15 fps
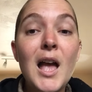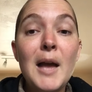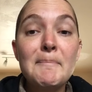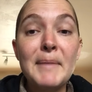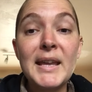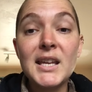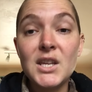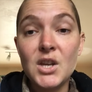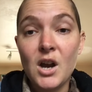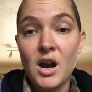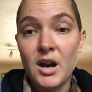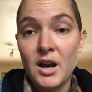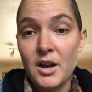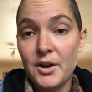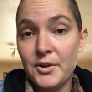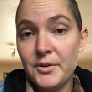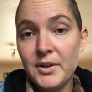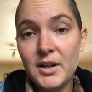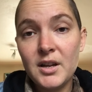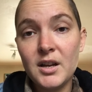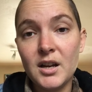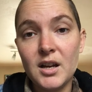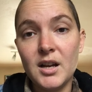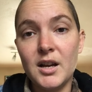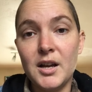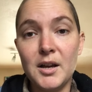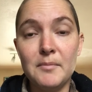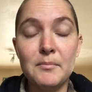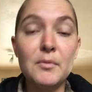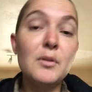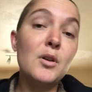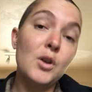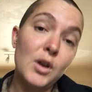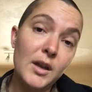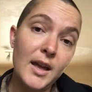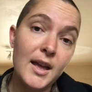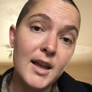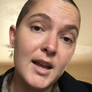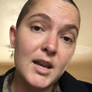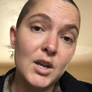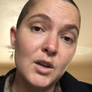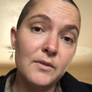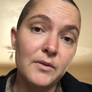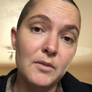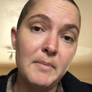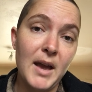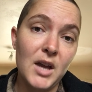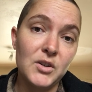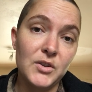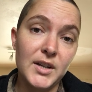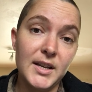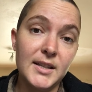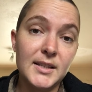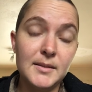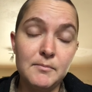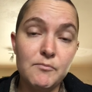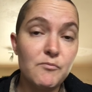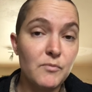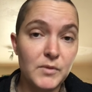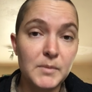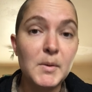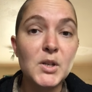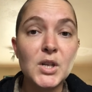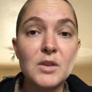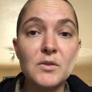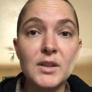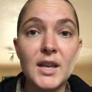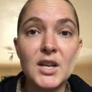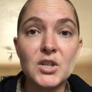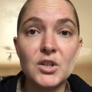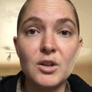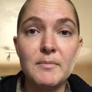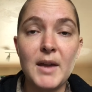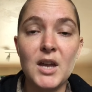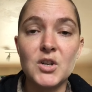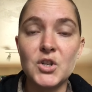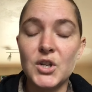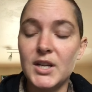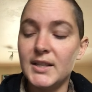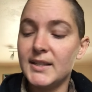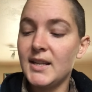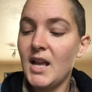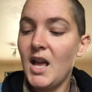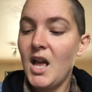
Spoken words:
Pink yarrow, good for boundaries, especially relational boundaries,